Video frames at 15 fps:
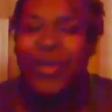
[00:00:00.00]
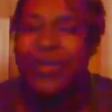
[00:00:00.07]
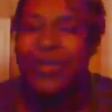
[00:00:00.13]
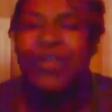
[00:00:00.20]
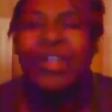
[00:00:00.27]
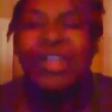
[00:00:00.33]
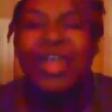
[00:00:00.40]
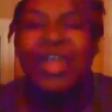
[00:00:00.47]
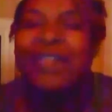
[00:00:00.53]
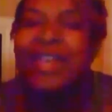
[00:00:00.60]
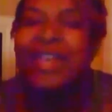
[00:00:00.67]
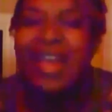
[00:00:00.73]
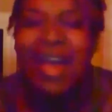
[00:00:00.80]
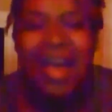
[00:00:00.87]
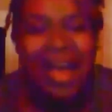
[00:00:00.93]
for
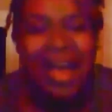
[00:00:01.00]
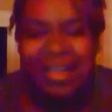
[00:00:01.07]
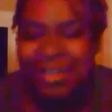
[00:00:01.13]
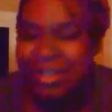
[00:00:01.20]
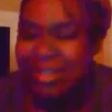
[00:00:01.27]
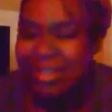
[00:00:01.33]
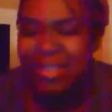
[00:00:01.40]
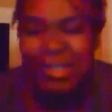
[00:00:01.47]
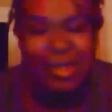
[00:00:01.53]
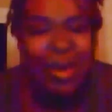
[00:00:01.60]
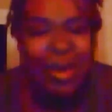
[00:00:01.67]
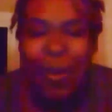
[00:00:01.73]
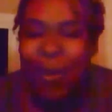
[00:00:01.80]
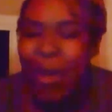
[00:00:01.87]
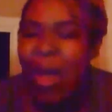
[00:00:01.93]
loving us
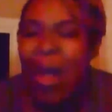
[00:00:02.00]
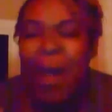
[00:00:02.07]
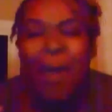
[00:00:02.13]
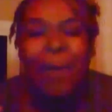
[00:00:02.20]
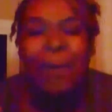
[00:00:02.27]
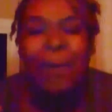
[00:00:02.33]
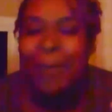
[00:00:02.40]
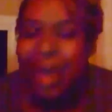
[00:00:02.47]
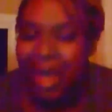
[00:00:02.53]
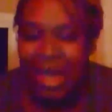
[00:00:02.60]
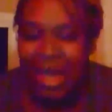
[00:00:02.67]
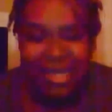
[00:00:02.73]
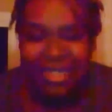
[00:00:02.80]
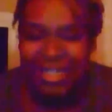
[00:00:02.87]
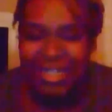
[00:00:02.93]
so
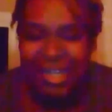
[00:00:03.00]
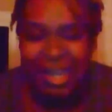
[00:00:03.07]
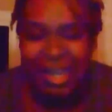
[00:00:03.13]
much.